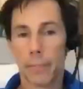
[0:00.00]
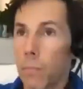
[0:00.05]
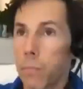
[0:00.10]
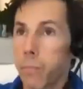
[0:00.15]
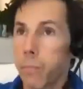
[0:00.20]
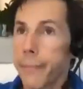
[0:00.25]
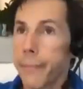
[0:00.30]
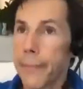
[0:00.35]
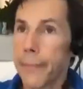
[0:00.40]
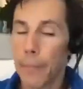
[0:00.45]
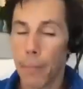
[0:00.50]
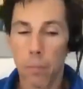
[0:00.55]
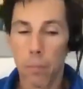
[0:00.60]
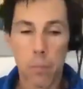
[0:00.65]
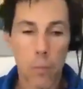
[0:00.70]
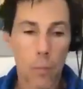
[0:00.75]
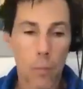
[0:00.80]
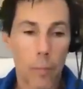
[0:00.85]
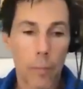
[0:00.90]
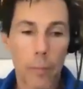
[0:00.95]
and
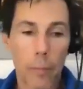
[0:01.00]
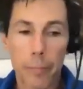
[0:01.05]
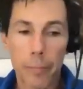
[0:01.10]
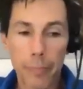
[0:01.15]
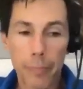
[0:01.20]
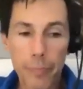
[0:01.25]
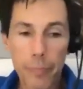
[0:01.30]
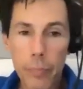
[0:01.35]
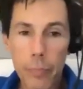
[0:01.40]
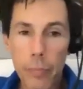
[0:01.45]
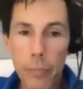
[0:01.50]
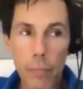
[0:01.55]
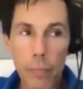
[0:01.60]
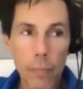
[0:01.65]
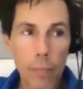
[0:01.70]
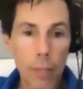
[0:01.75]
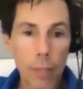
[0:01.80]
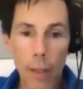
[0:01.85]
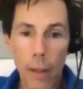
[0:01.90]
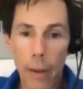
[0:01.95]
uh, he
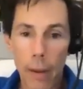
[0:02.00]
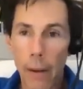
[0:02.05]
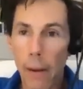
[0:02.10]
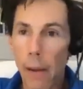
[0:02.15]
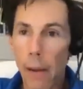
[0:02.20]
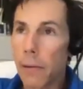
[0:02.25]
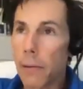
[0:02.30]
has a